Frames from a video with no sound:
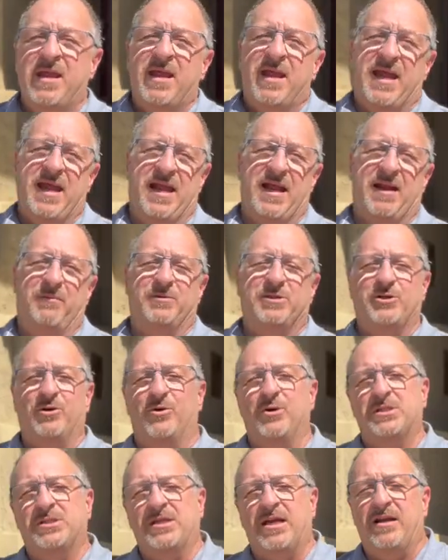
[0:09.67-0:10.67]
and I'm so
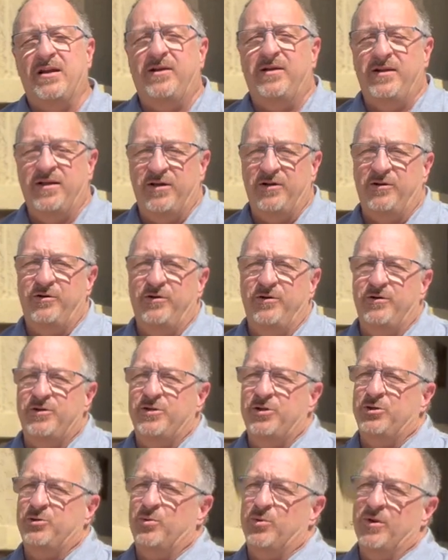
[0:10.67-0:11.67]
excited to introduce
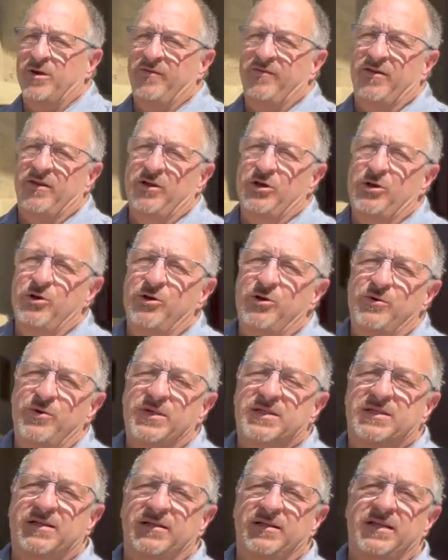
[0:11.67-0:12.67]
you to one of the
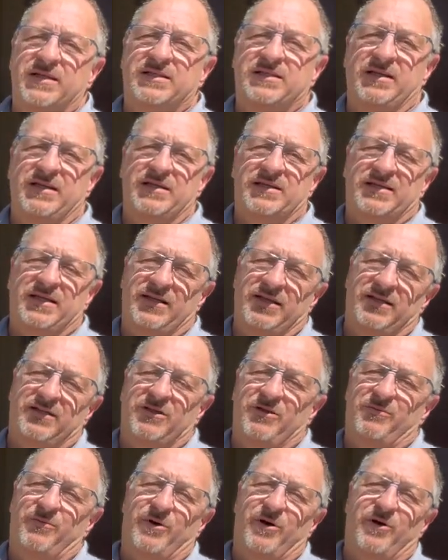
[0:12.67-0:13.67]
newest listings to hit
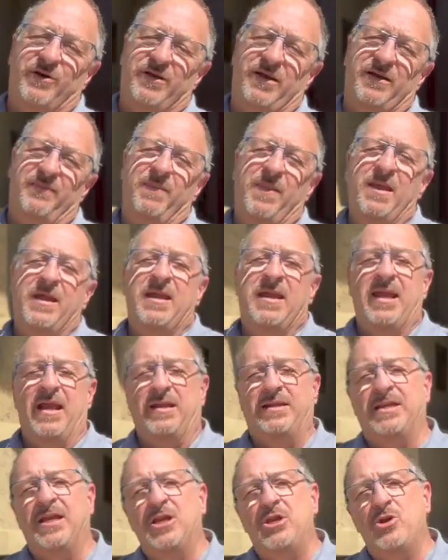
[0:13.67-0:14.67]
the market
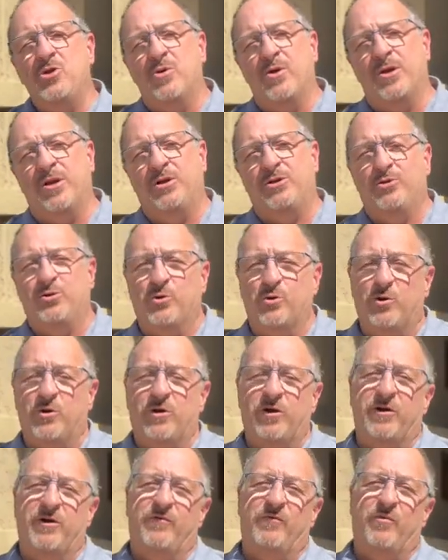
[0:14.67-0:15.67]
and take you on a tour
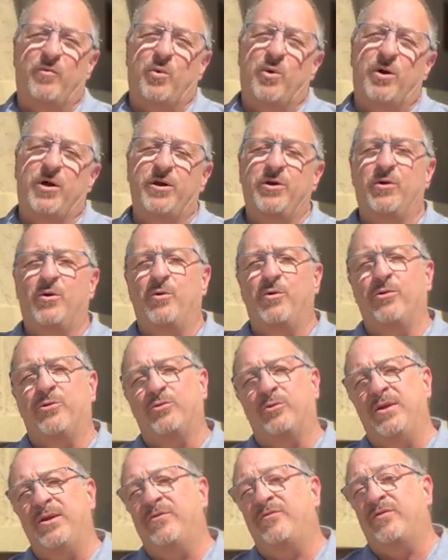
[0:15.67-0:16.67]
of
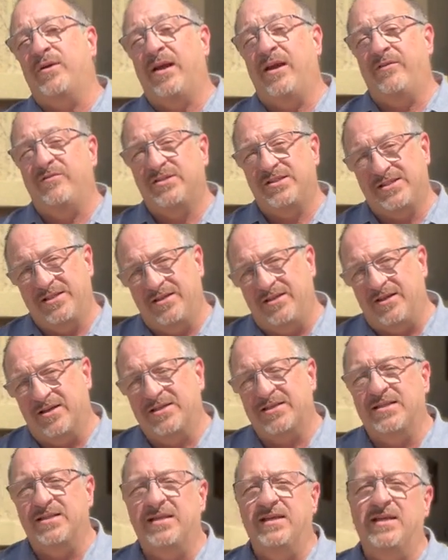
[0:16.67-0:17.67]

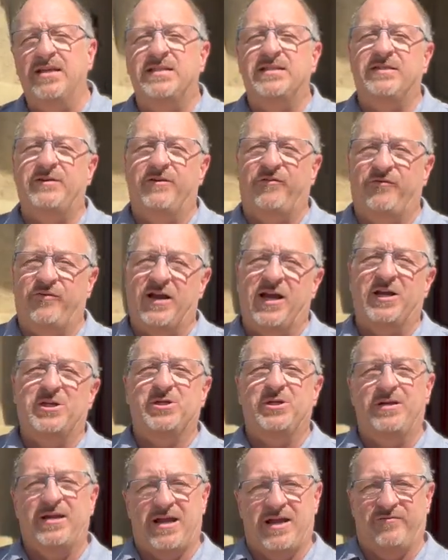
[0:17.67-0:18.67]
10356 East
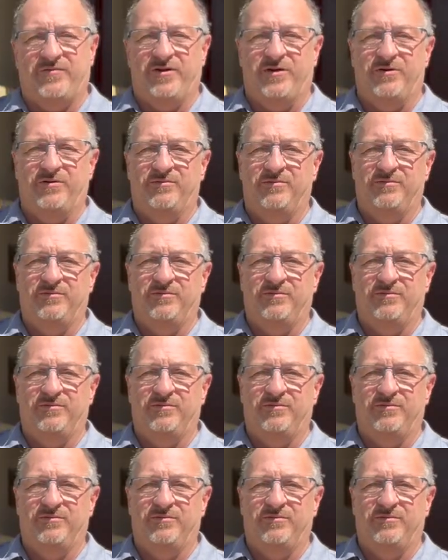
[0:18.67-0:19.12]
Diffraction Avenue.